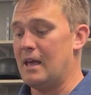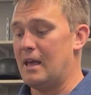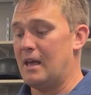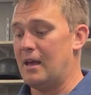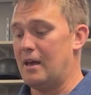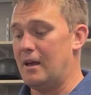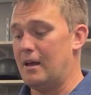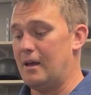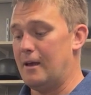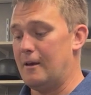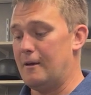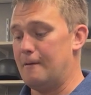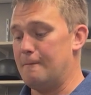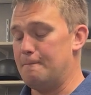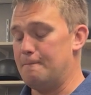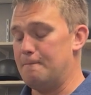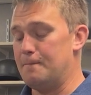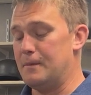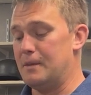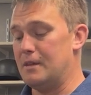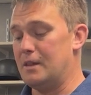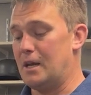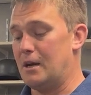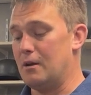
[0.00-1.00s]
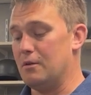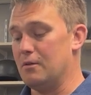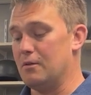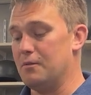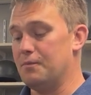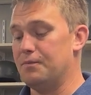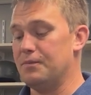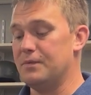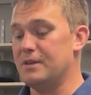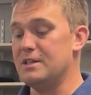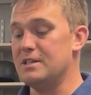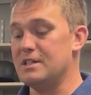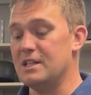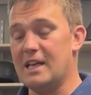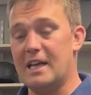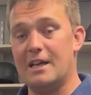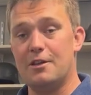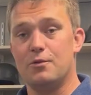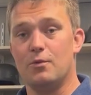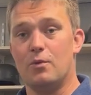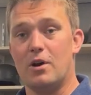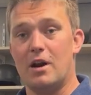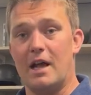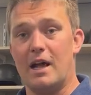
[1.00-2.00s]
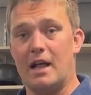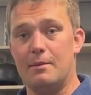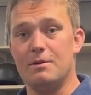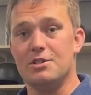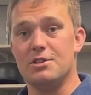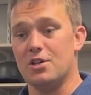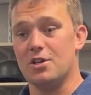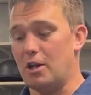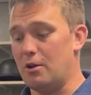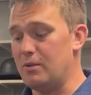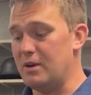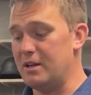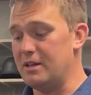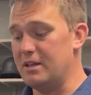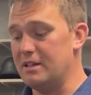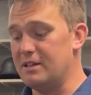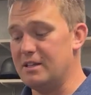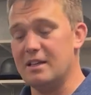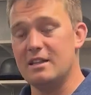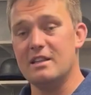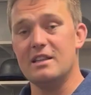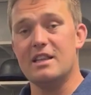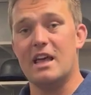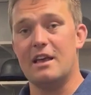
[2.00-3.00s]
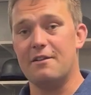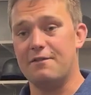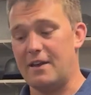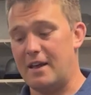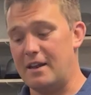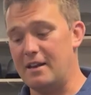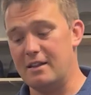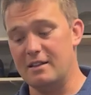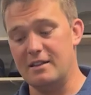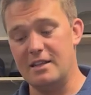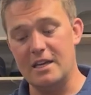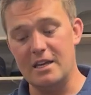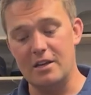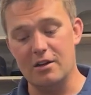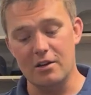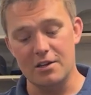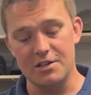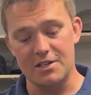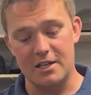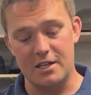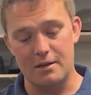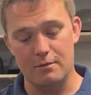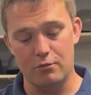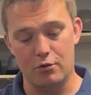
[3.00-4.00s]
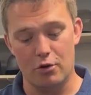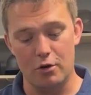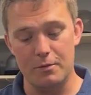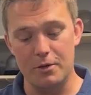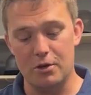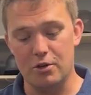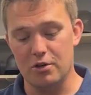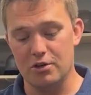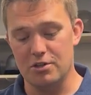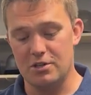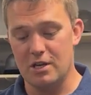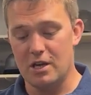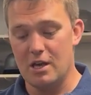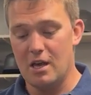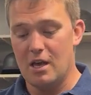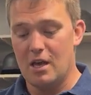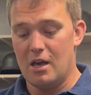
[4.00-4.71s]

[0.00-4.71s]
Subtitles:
Now, these late war helmets already didn't have any decals anymore because